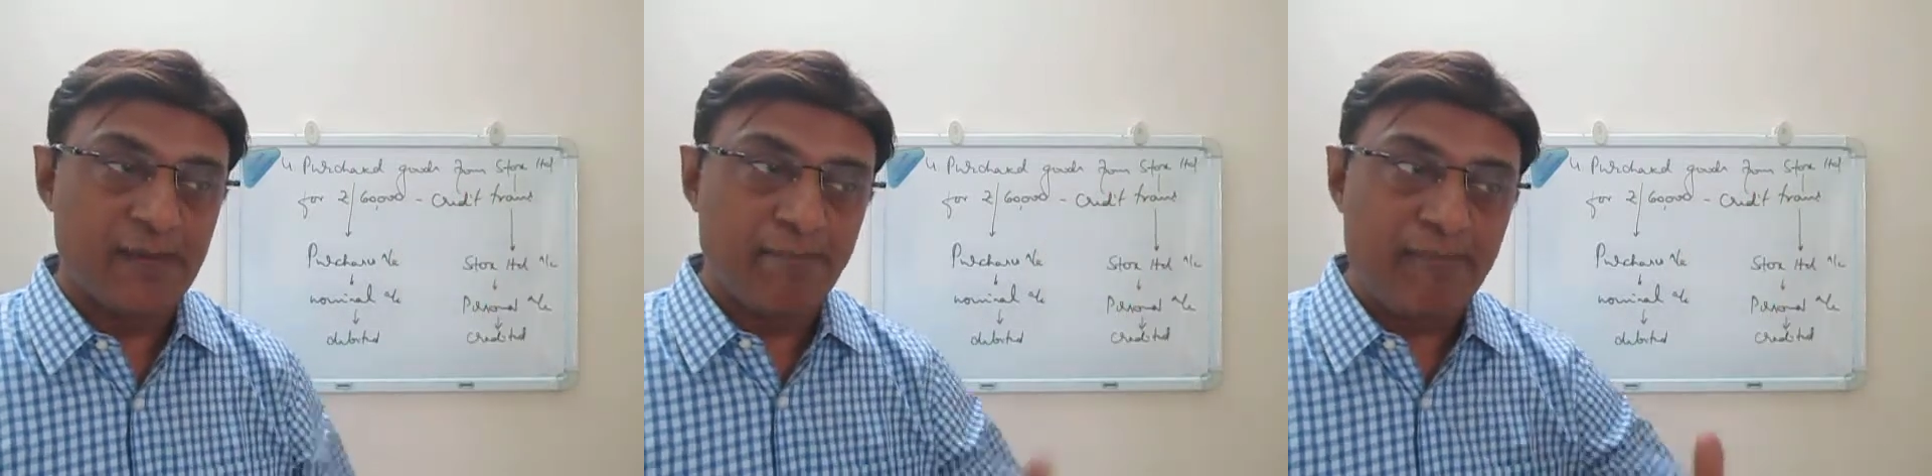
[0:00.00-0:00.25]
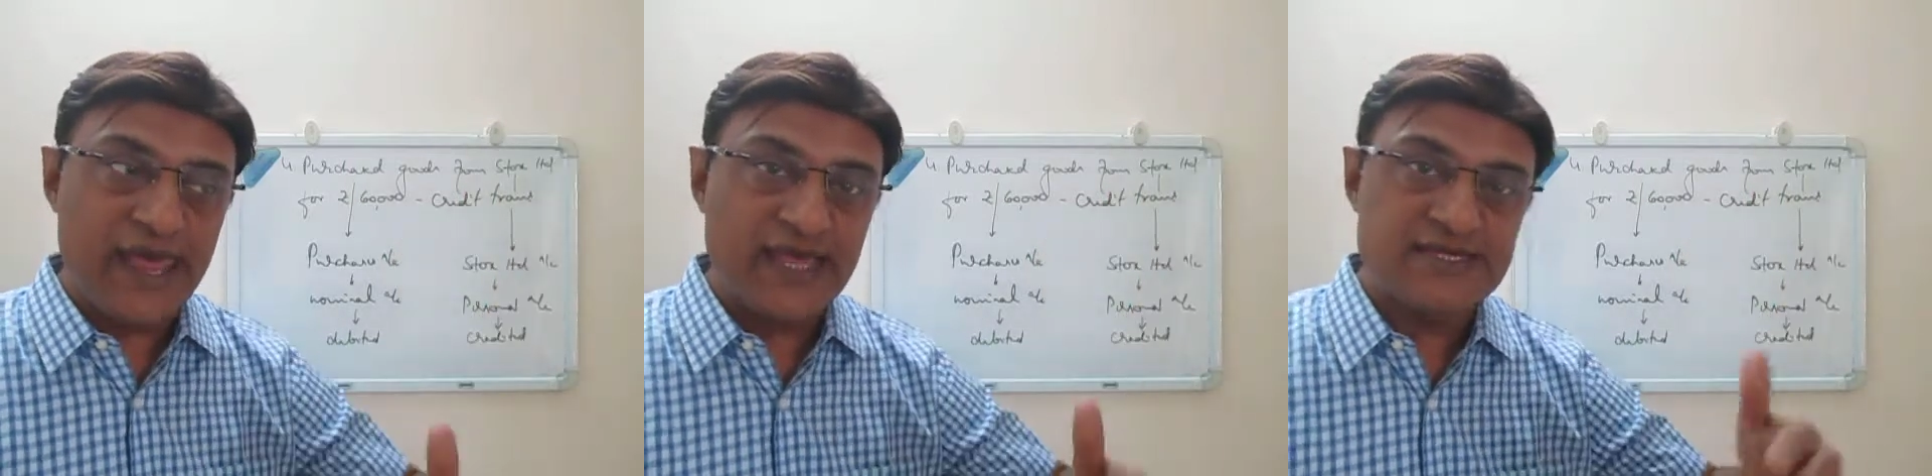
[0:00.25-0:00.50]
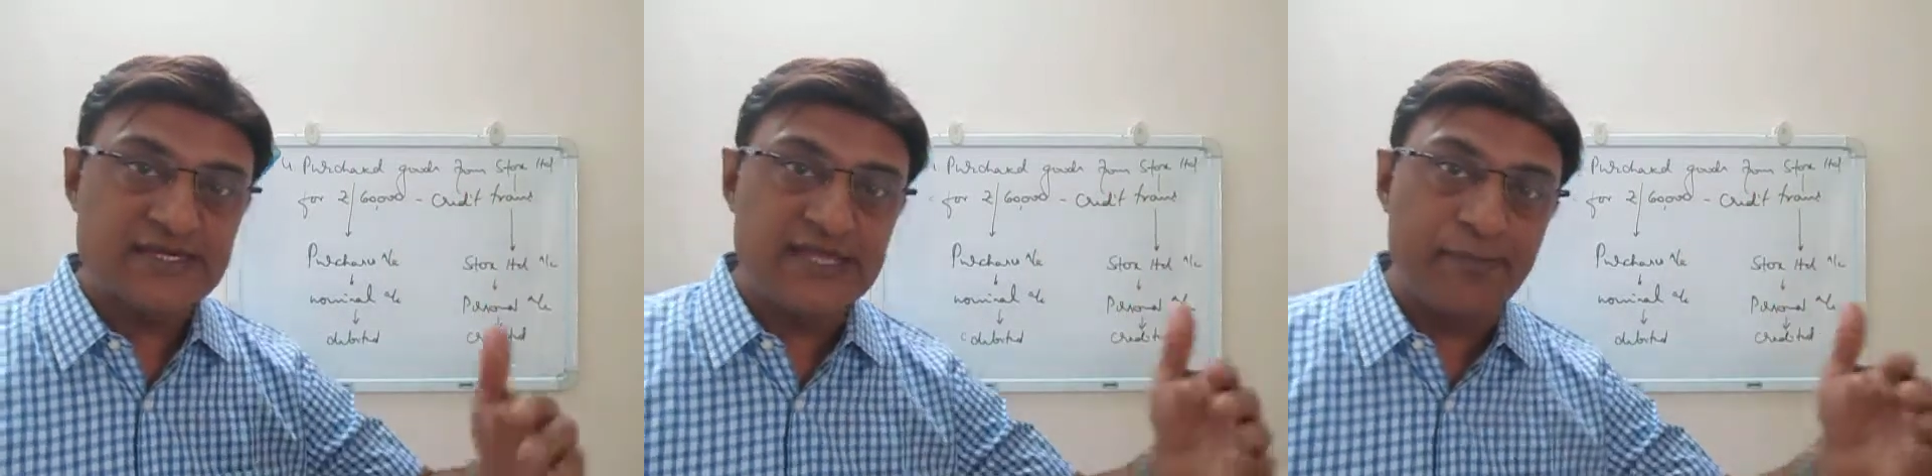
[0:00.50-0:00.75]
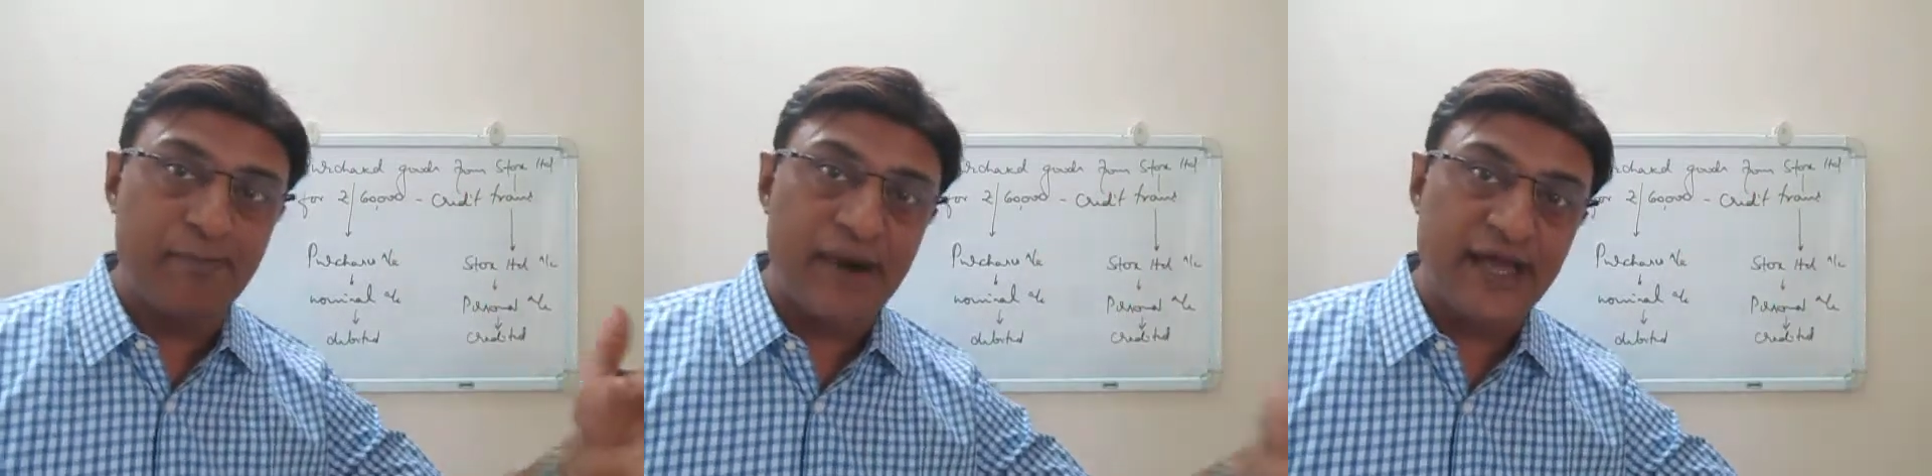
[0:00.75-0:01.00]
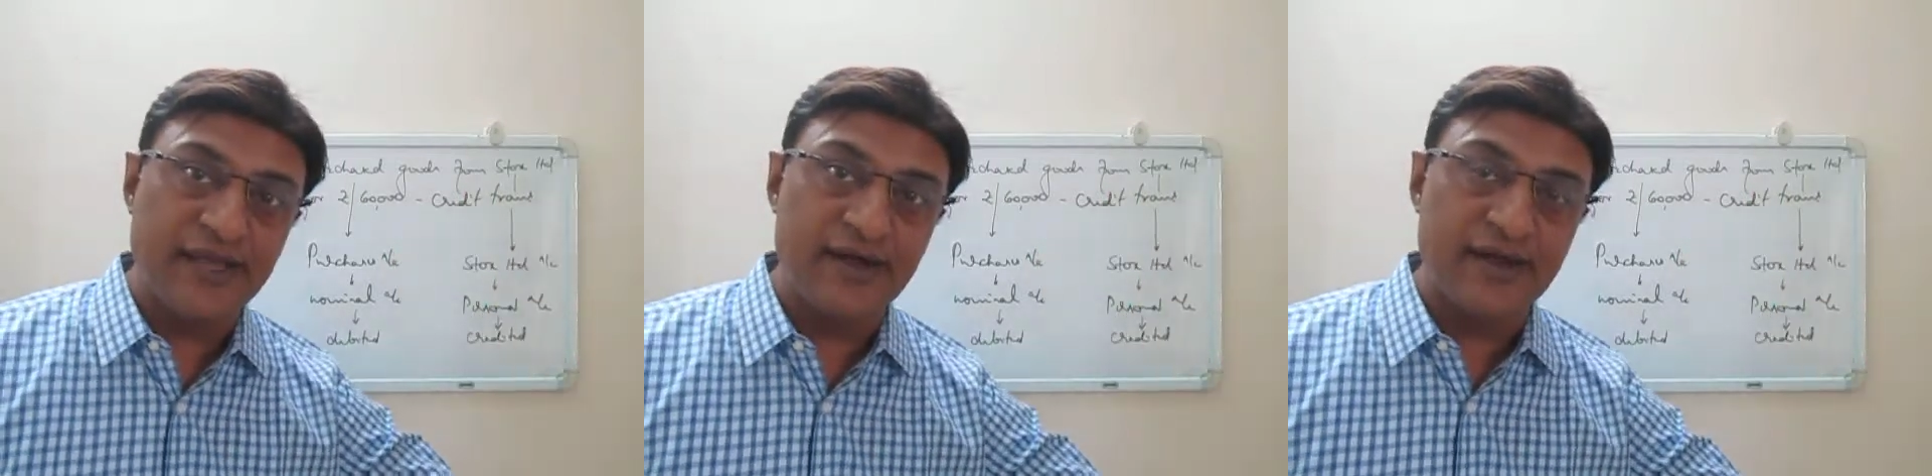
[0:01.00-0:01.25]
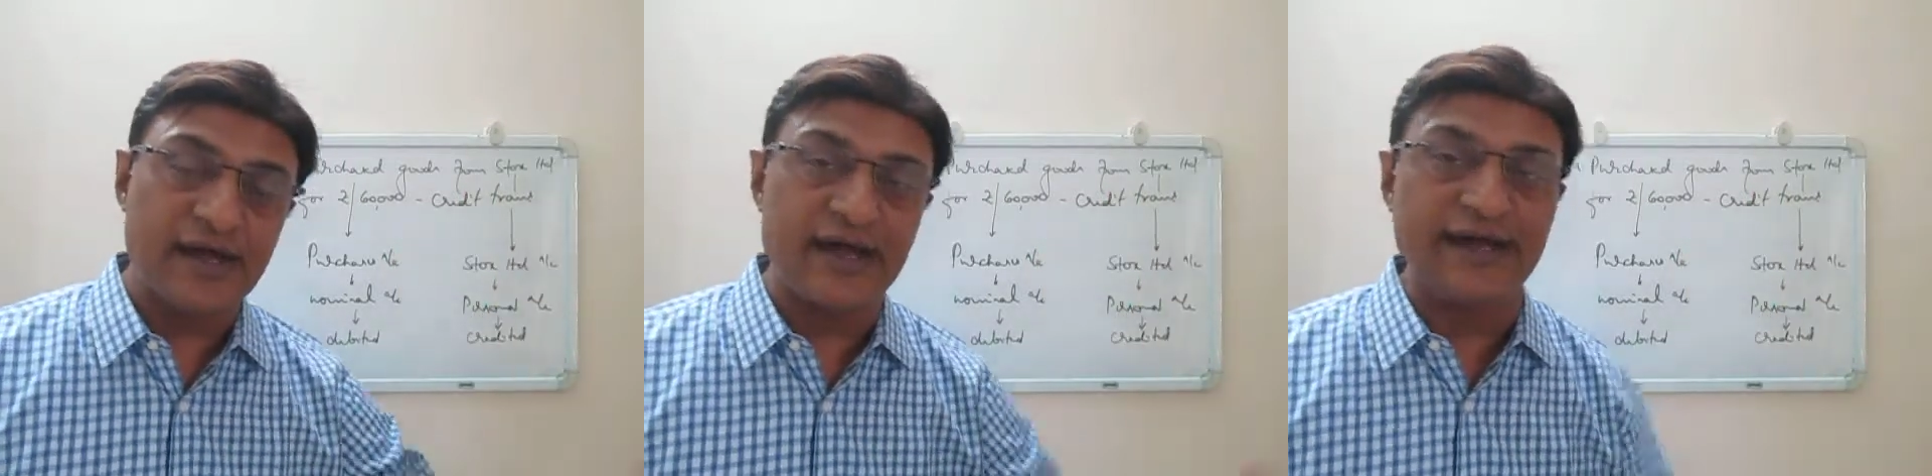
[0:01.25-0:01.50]
makes the
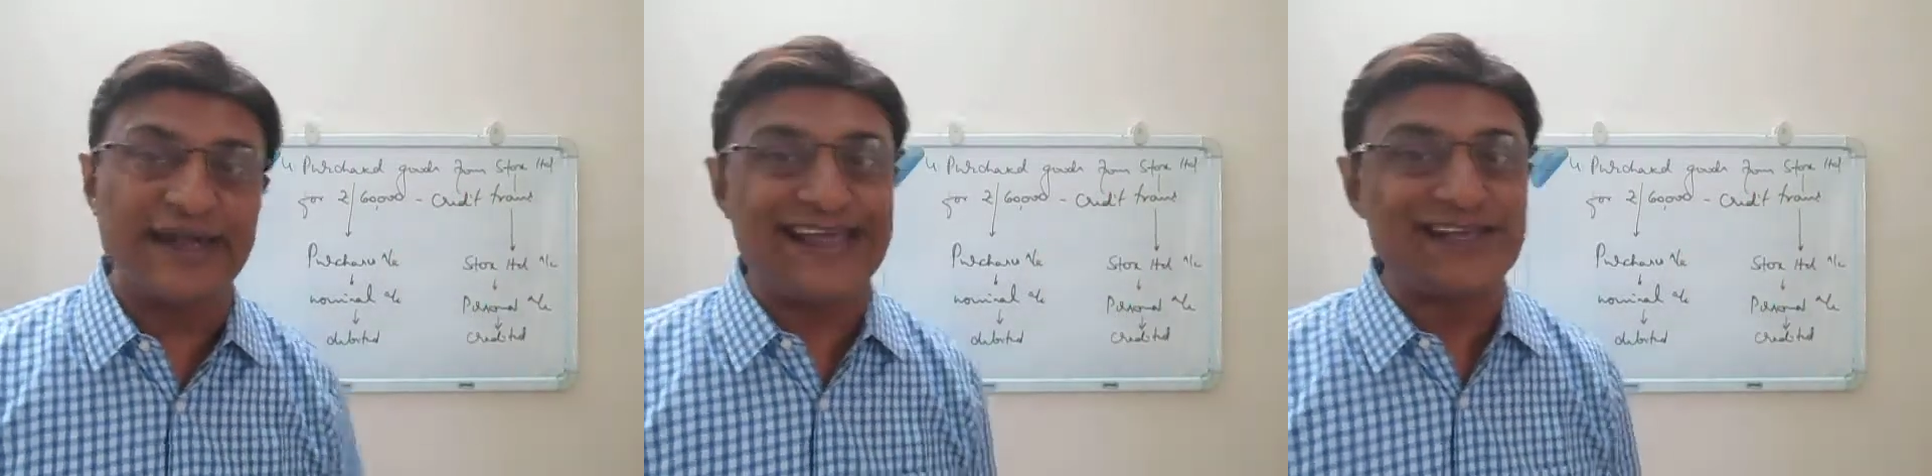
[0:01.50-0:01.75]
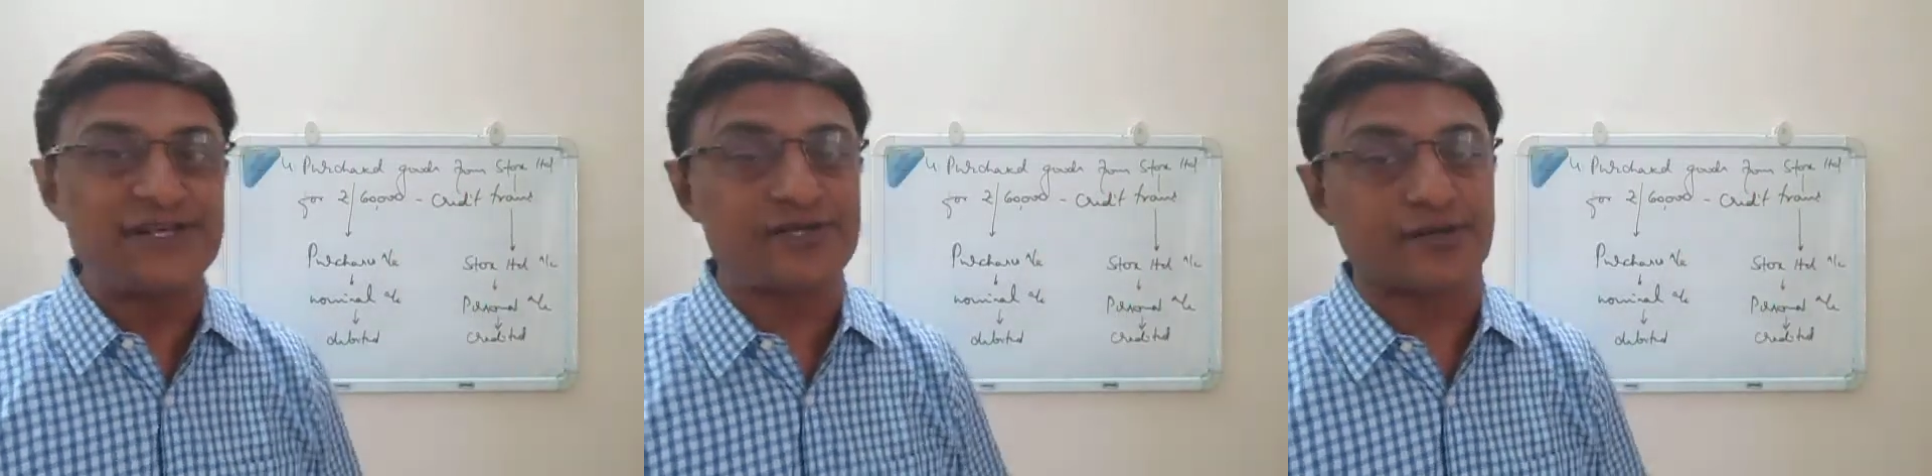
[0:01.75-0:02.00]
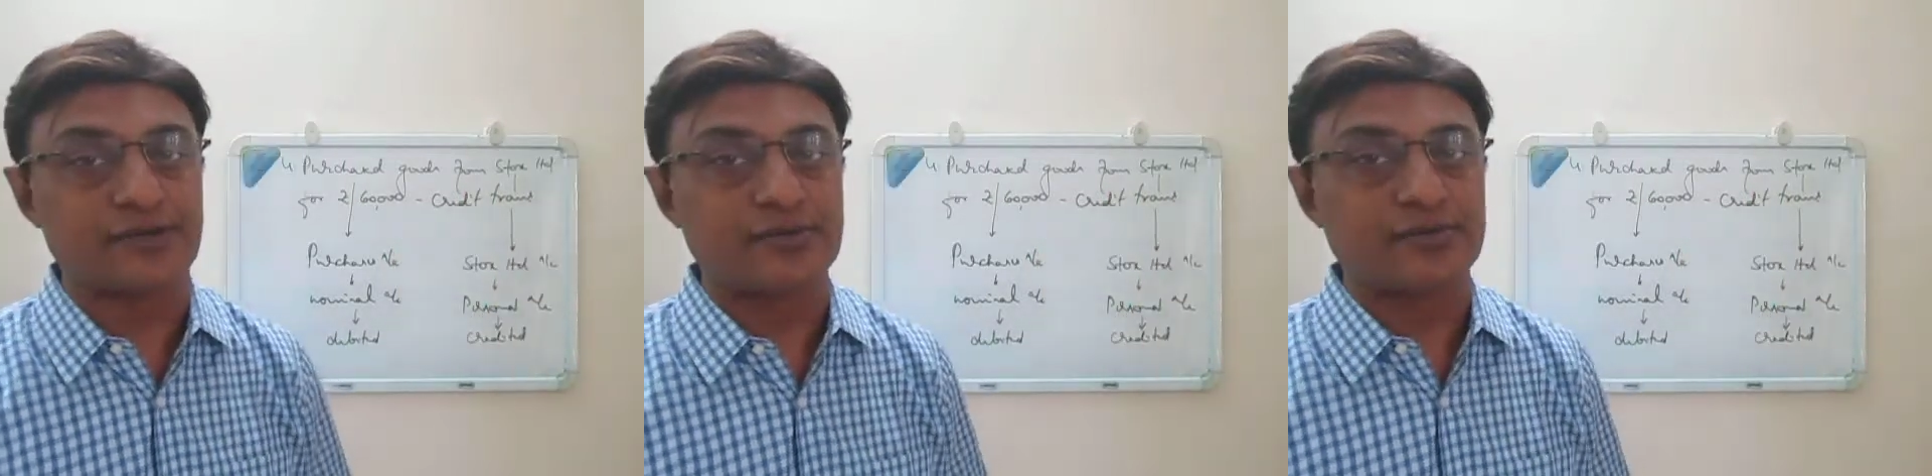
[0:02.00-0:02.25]
buyer a debtor,